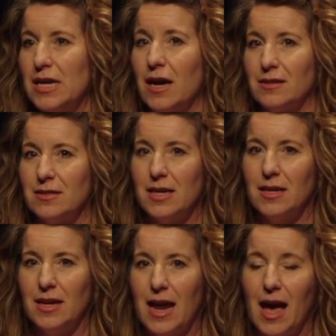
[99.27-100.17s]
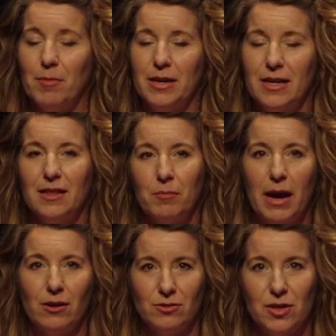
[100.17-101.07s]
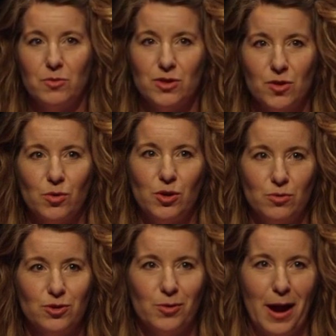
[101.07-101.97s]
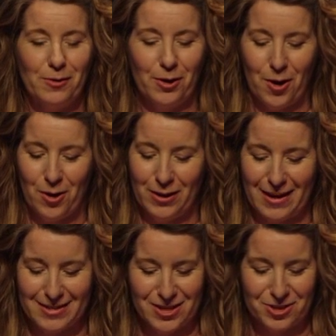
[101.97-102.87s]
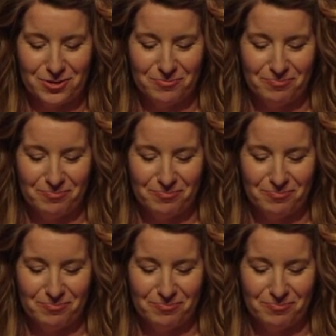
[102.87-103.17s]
ducks that inhabited the puddles that were so huge around our hall last year.